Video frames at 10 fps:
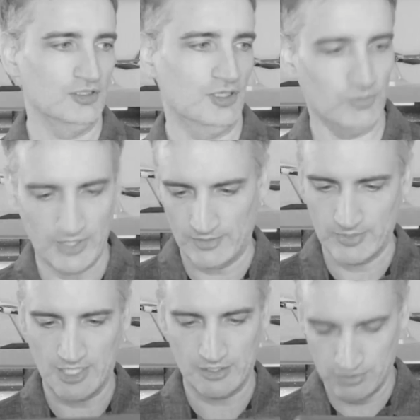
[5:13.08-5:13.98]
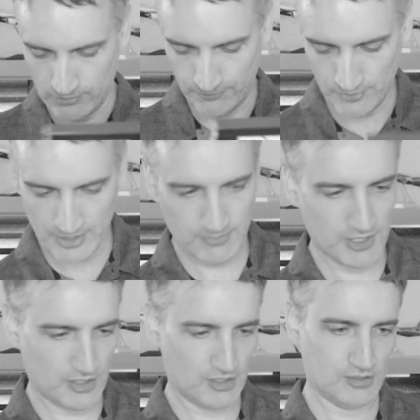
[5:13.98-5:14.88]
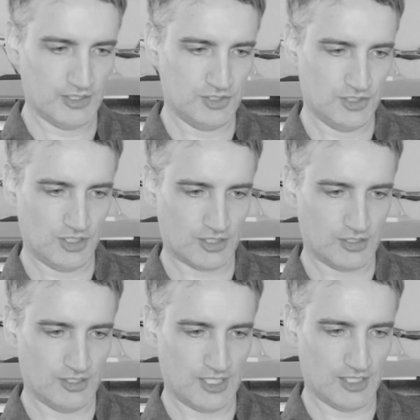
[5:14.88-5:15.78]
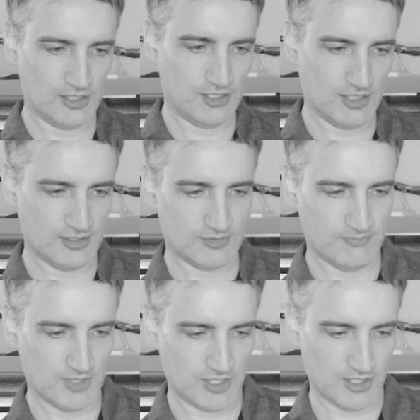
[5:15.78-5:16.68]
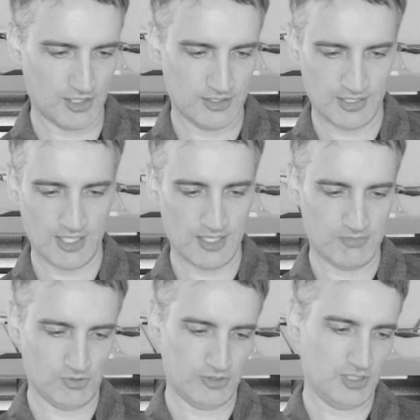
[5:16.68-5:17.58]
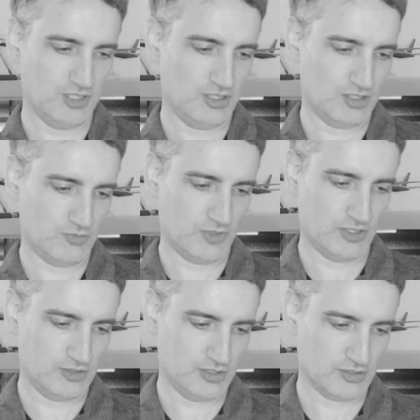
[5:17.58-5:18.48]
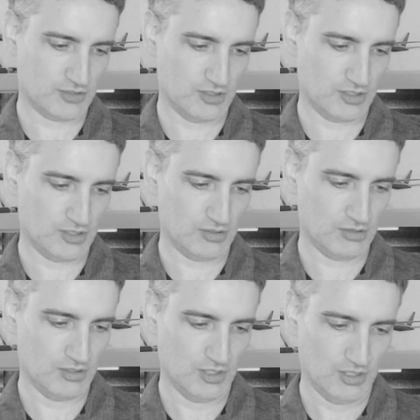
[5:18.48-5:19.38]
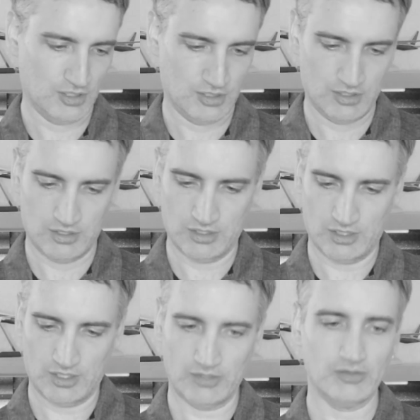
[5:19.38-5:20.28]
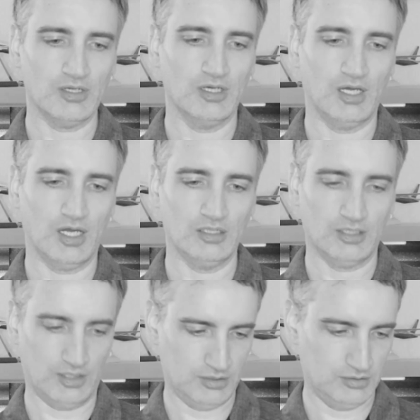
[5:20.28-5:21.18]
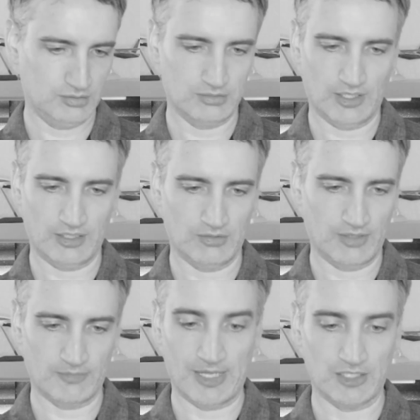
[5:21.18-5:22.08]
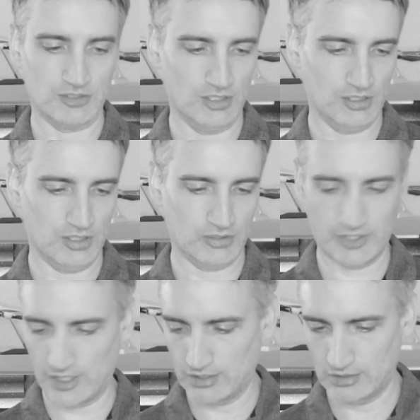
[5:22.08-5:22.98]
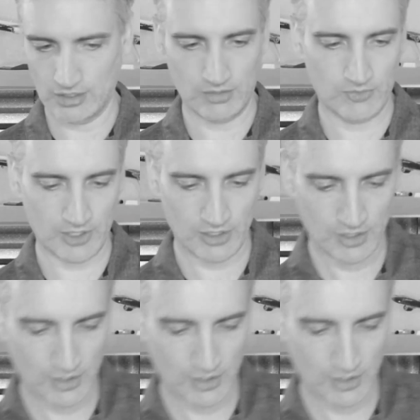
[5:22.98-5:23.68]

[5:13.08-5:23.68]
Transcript: All right, we got a new frame here. Let's check that against my table here. Where's this gonna go? Oh, I don't have a match here. Okay, you know what?